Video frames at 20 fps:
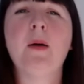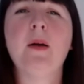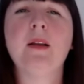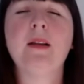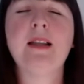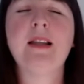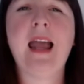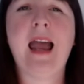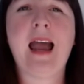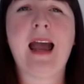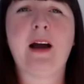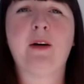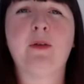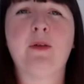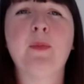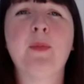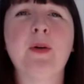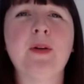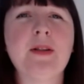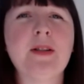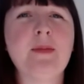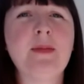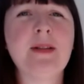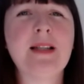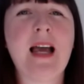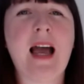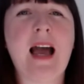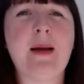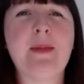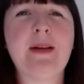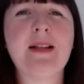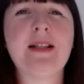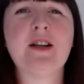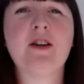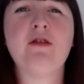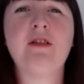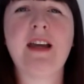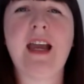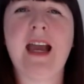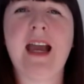Now put some time into
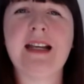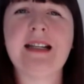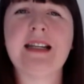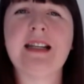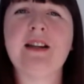creating